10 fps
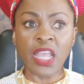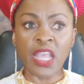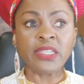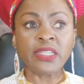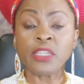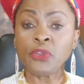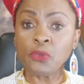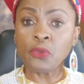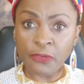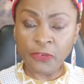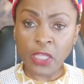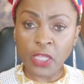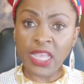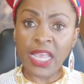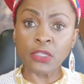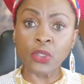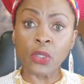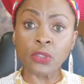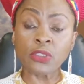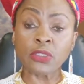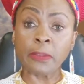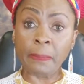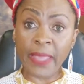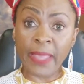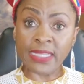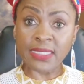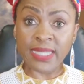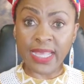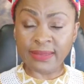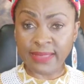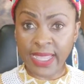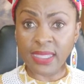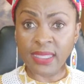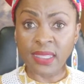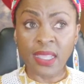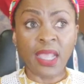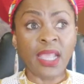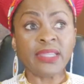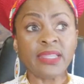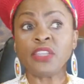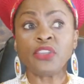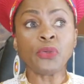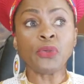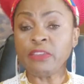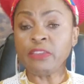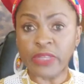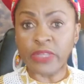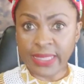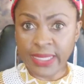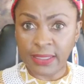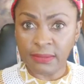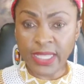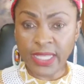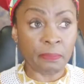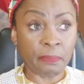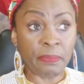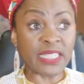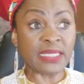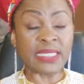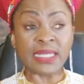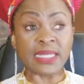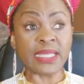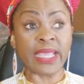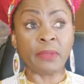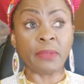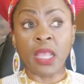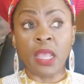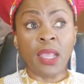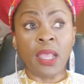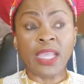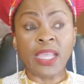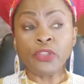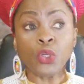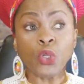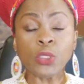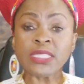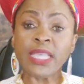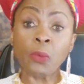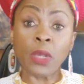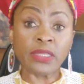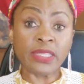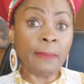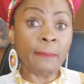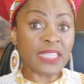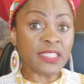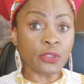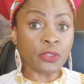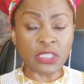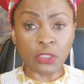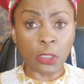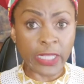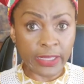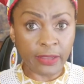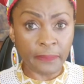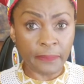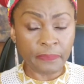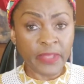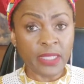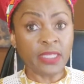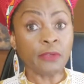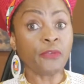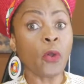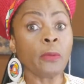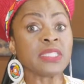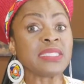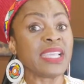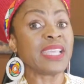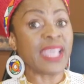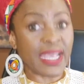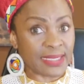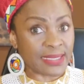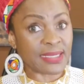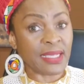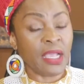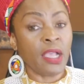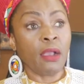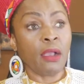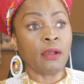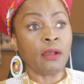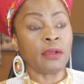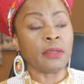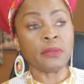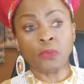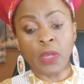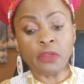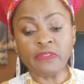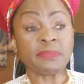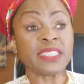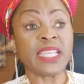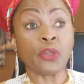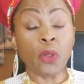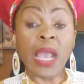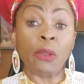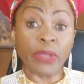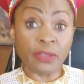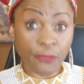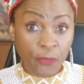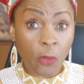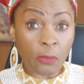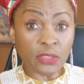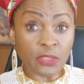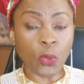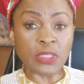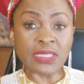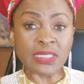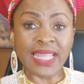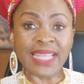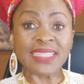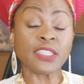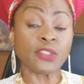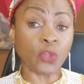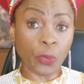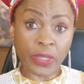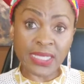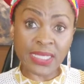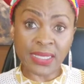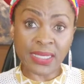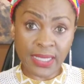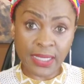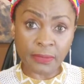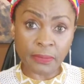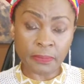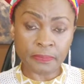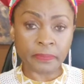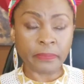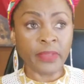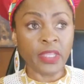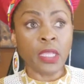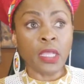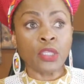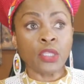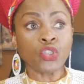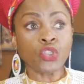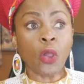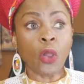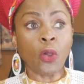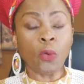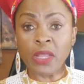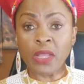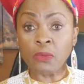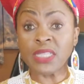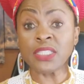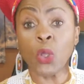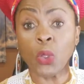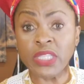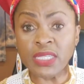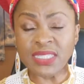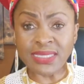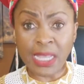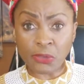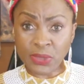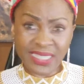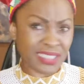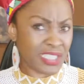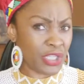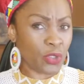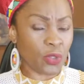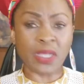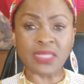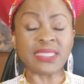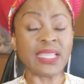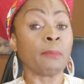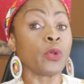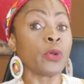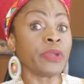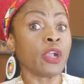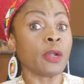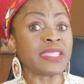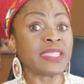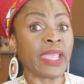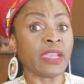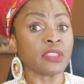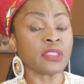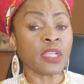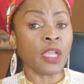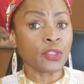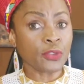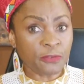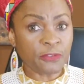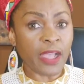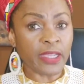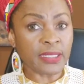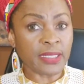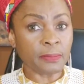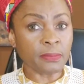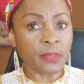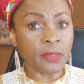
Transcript: They knew my father had gone to the bank that day. They knew everything. They basically came. And the cook said, well, the ambassador is not here. The informant said, yes. One of them said, no, our informant told us that he's already in. So one was holding us downstairs. The other one said, I'm going upstairs to find him.